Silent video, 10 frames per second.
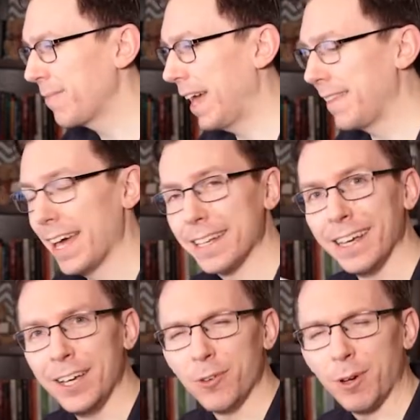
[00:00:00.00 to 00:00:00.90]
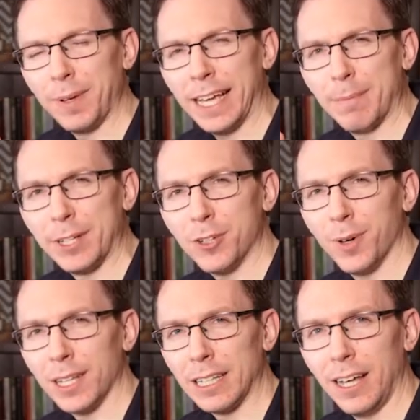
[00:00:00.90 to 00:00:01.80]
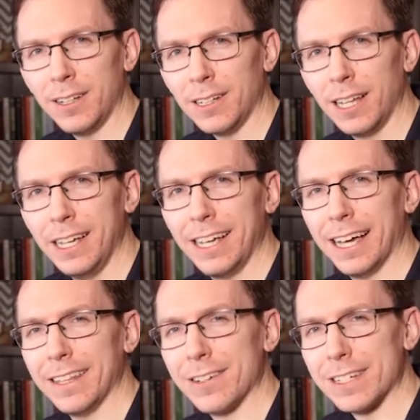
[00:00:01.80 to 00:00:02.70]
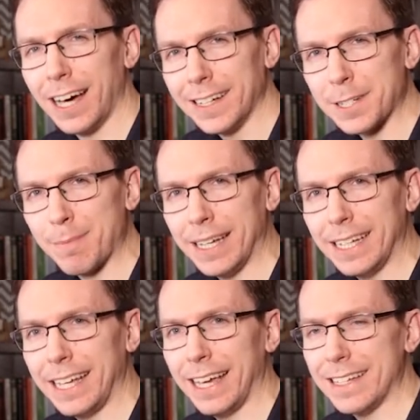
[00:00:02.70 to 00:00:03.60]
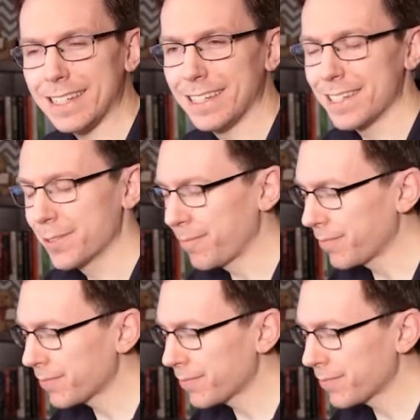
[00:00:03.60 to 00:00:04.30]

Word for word: And then when we come into a lull and there's not as many cases,